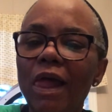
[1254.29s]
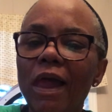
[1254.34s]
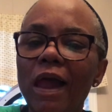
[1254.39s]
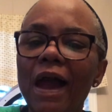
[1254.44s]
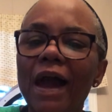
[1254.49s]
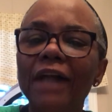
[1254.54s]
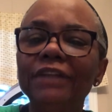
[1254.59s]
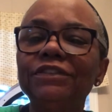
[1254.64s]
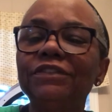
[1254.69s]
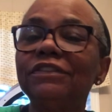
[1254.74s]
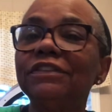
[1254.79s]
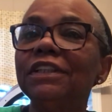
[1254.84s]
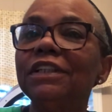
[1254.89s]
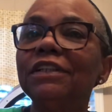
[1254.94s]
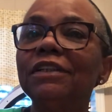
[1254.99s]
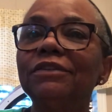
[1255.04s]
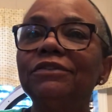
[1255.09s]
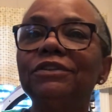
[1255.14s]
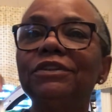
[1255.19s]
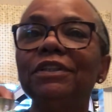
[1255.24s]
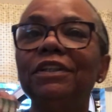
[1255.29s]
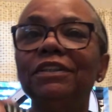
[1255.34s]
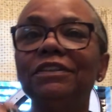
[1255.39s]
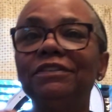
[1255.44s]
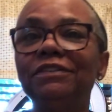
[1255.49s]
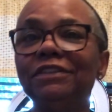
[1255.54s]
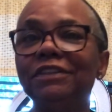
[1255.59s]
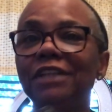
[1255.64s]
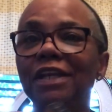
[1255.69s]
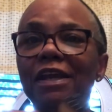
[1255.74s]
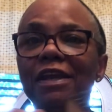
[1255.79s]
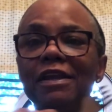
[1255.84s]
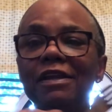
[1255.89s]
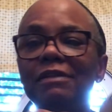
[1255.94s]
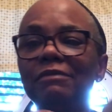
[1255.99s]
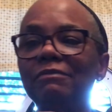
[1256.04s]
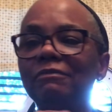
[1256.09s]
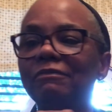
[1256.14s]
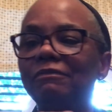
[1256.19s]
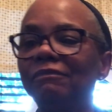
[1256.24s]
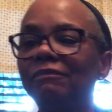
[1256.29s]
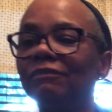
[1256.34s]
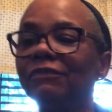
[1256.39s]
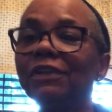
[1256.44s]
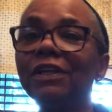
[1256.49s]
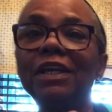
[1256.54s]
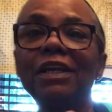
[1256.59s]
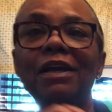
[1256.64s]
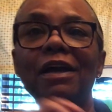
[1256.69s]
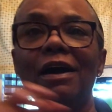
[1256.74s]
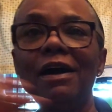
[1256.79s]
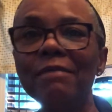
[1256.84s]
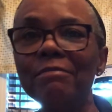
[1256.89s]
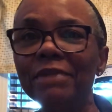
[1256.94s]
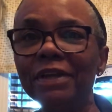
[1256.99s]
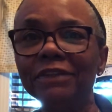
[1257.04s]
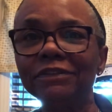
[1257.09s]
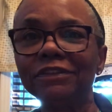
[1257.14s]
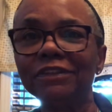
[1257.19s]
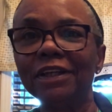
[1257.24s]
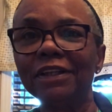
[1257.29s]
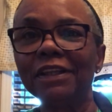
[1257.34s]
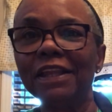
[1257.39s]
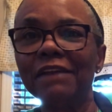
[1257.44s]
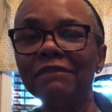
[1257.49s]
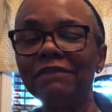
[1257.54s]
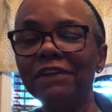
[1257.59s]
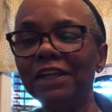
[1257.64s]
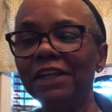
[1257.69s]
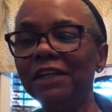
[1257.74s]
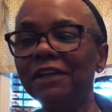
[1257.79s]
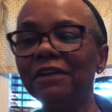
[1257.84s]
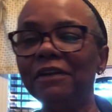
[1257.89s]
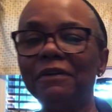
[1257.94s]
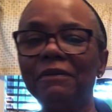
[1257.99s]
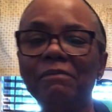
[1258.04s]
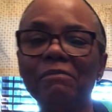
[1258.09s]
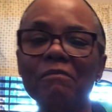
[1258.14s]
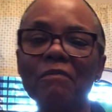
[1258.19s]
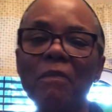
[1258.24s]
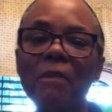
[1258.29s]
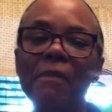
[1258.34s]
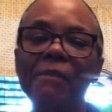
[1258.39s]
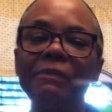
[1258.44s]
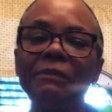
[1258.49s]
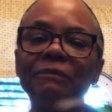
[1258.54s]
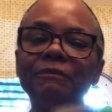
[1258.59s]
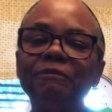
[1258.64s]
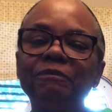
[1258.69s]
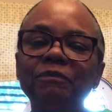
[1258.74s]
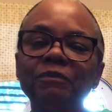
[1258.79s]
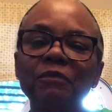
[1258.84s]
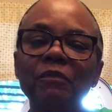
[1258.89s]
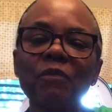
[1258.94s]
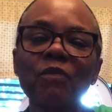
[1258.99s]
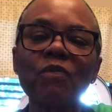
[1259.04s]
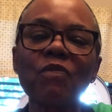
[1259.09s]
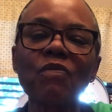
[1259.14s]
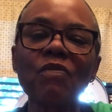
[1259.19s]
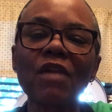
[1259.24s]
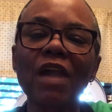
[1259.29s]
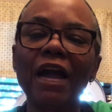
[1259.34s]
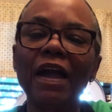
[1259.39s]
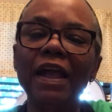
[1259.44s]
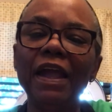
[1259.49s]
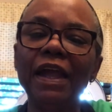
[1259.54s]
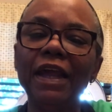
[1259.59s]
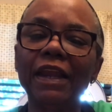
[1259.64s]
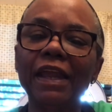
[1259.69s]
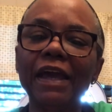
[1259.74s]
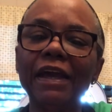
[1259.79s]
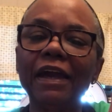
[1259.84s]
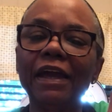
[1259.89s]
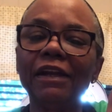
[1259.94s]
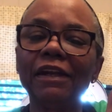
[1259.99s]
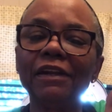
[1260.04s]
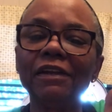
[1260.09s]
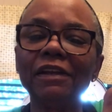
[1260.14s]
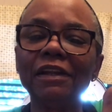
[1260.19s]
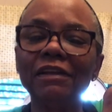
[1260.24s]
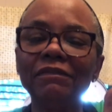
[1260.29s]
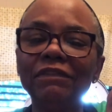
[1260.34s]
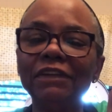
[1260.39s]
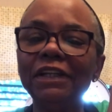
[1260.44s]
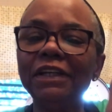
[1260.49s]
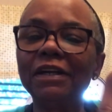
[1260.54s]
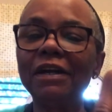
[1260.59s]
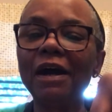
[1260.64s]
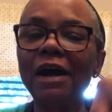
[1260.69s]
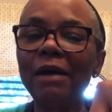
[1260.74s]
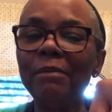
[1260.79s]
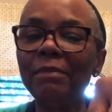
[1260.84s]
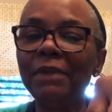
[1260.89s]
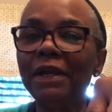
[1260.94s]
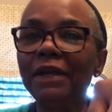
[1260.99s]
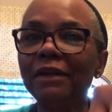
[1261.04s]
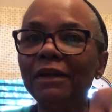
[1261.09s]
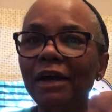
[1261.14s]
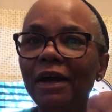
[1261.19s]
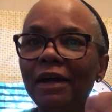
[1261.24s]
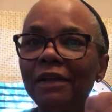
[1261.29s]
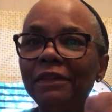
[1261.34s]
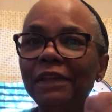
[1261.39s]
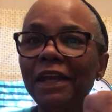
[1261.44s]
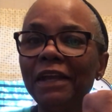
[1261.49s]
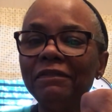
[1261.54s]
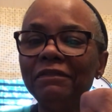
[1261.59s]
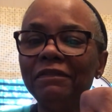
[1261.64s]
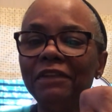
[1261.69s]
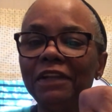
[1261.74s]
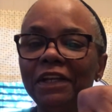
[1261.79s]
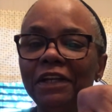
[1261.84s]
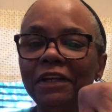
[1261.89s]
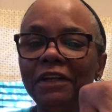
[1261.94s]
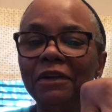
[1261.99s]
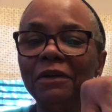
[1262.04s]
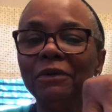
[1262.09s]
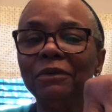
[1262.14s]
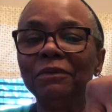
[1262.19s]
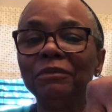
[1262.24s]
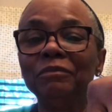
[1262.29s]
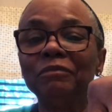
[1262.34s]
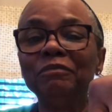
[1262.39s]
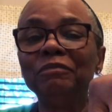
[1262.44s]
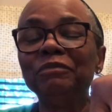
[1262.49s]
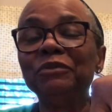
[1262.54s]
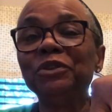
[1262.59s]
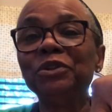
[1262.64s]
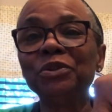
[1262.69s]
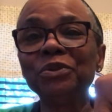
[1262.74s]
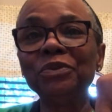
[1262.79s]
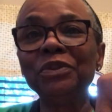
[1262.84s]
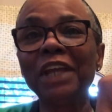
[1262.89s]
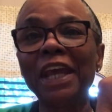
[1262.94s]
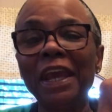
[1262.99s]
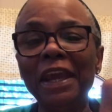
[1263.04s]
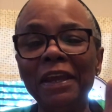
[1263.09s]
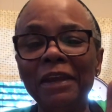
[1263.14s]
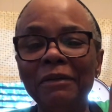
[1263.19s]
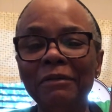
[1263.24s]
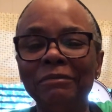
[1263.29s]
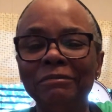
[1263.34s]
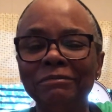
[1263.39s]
I still, to this day, get comments on that video. And I got a lovely comment on that video today.